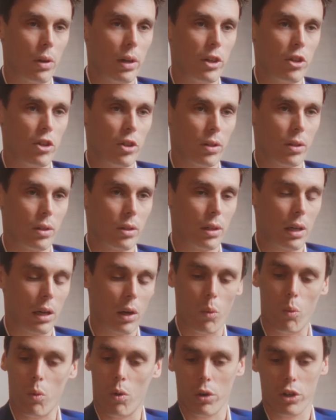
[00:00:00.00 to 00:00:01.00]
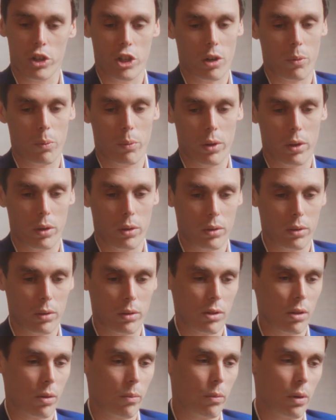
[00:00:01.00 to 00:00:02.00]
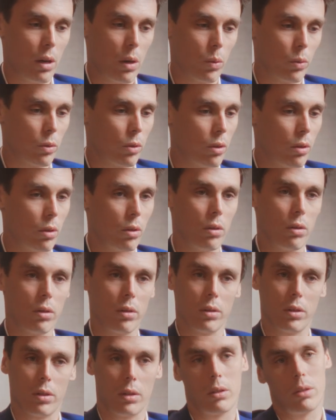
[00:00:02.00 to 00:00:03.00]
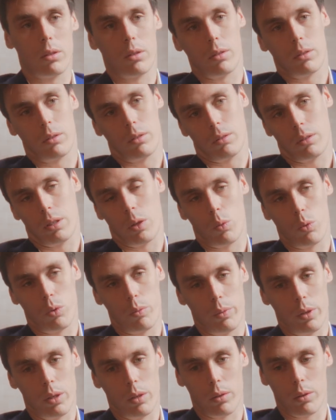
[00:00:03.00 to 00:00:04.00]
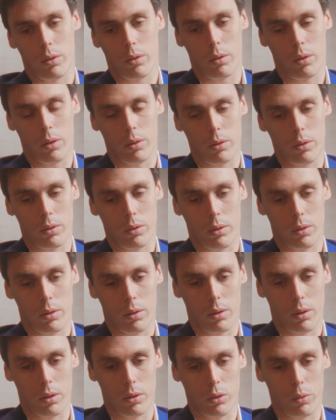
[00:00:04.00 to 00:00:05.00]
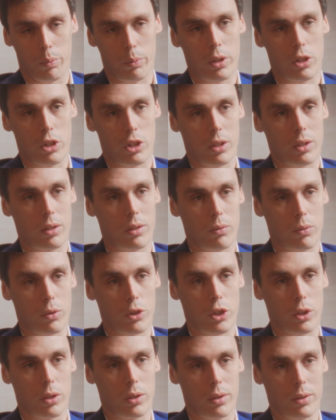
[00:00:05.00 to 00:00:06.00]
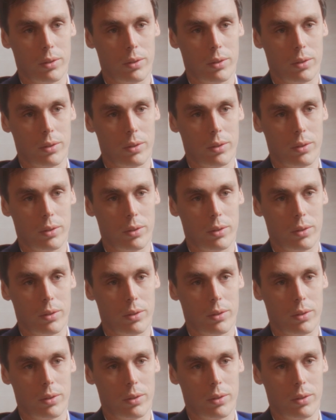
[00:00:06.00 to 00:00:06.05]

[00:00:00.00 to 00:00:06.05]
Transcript: legend, like world champion, some Ballon d'Or. That will be on the pitch for sure.